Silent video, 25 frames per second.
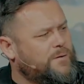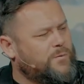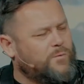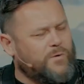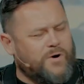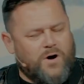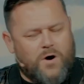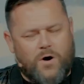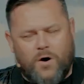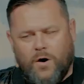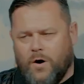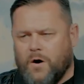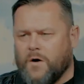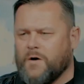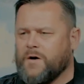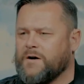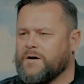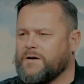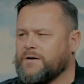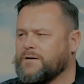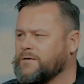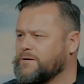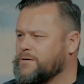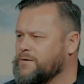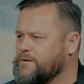We
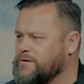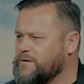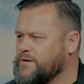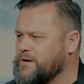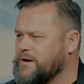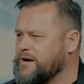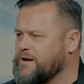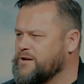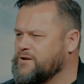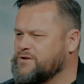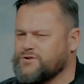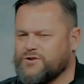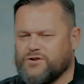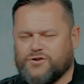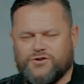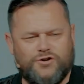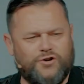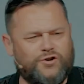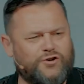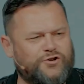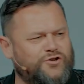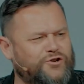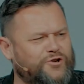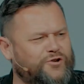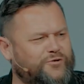honor the
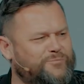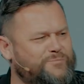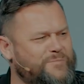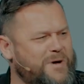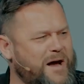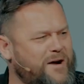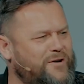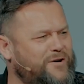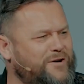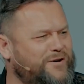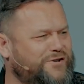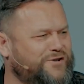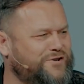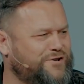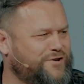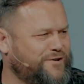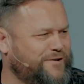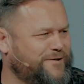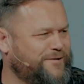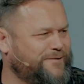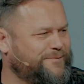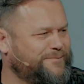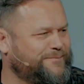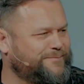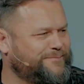institution of marriage
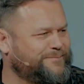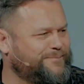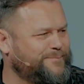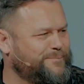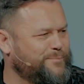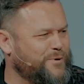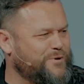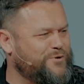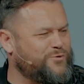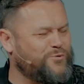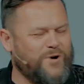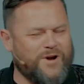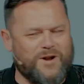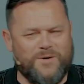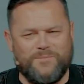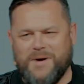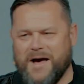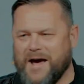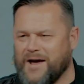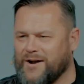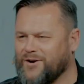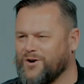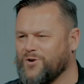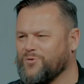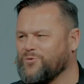between a
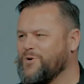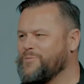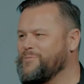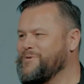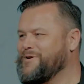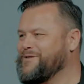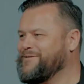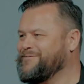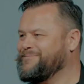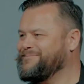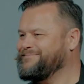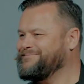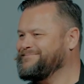man and a woman,